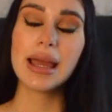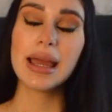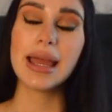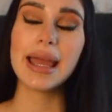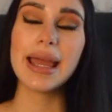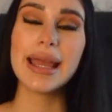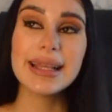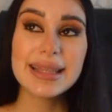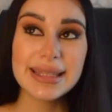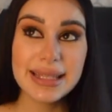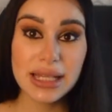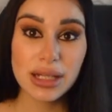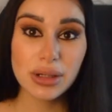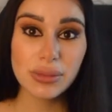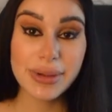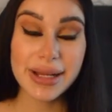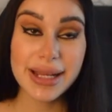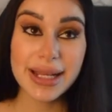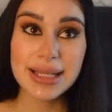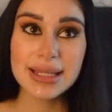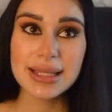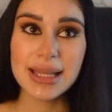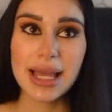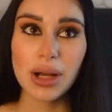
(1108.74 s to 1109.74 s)
18
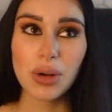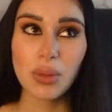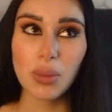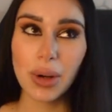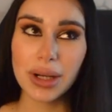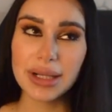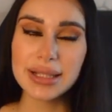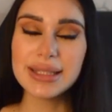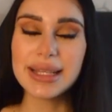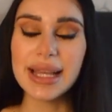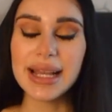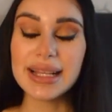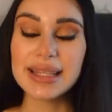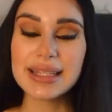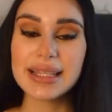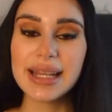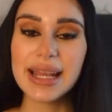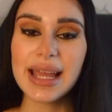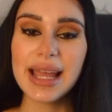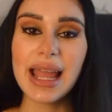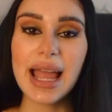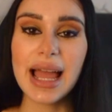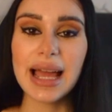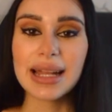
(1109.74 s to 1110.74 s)
weeks and 1 day
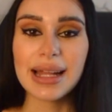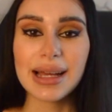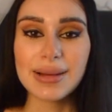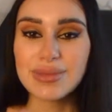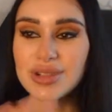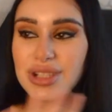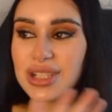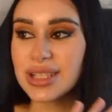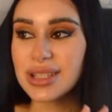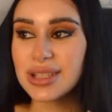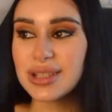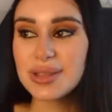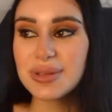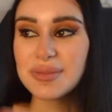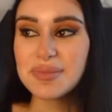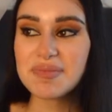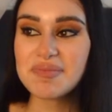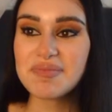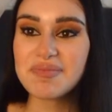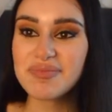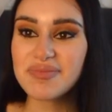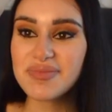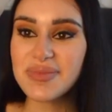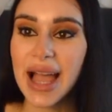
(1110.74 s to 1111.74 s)
today, and
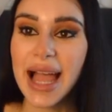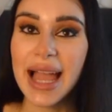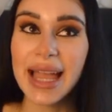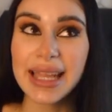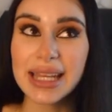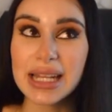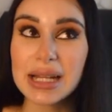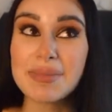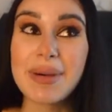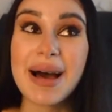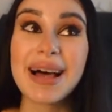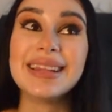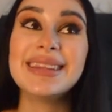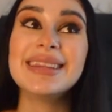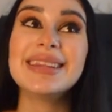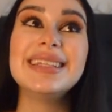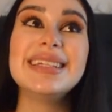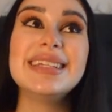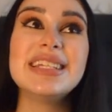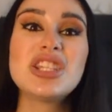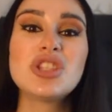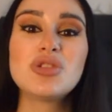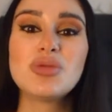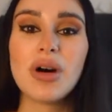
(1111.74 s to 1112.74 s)
I get up at
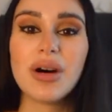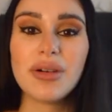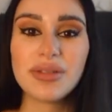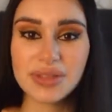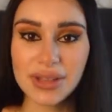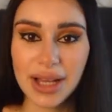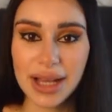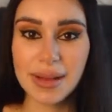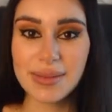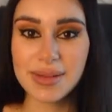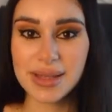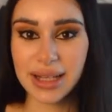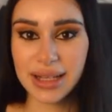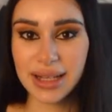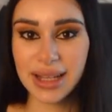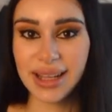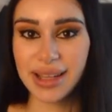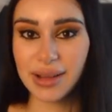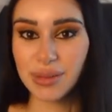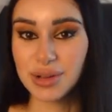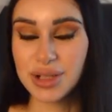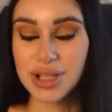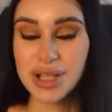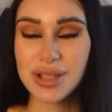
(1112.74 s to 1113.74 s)
least 12 times at
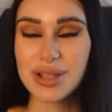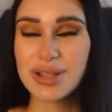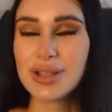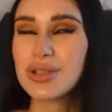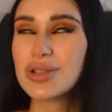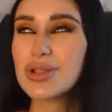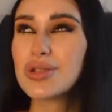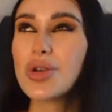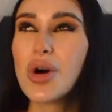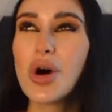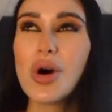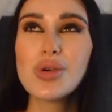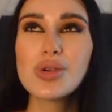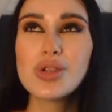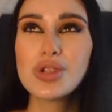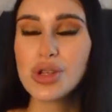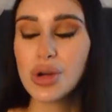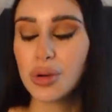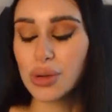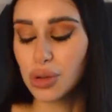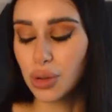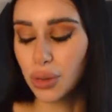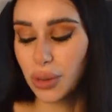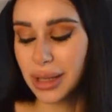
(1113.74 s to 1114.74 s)
night, which is so
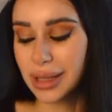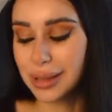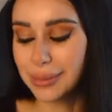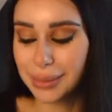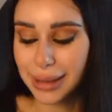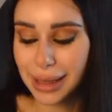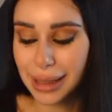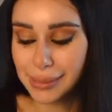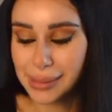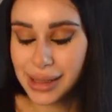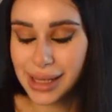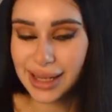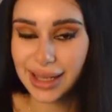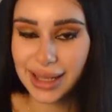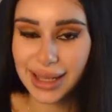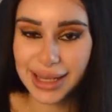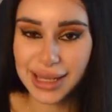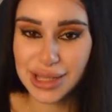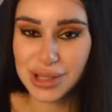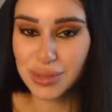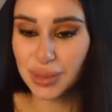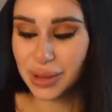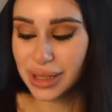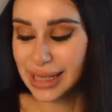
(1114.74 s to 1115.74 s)
annoying, but I mean, it
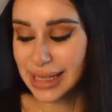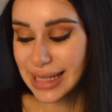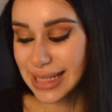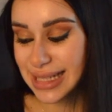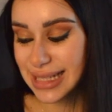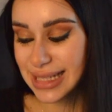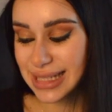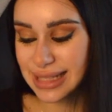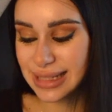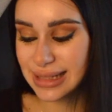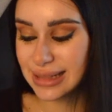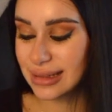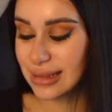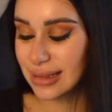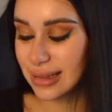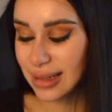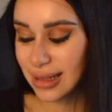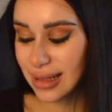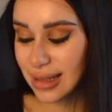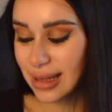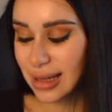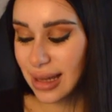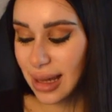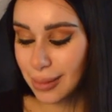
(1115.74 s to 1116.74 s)
is what it is.
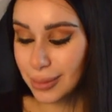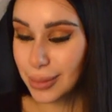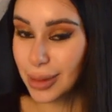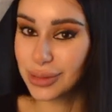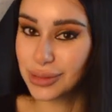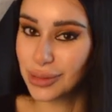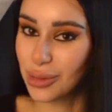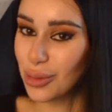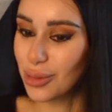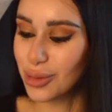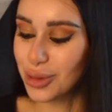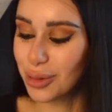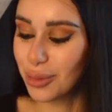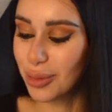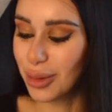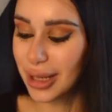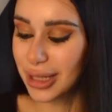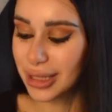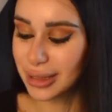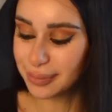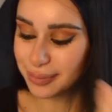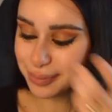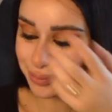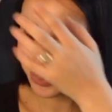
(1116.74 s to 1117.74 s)
I'm not the only
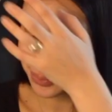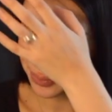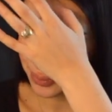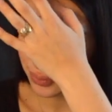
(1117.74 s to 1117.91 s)
one.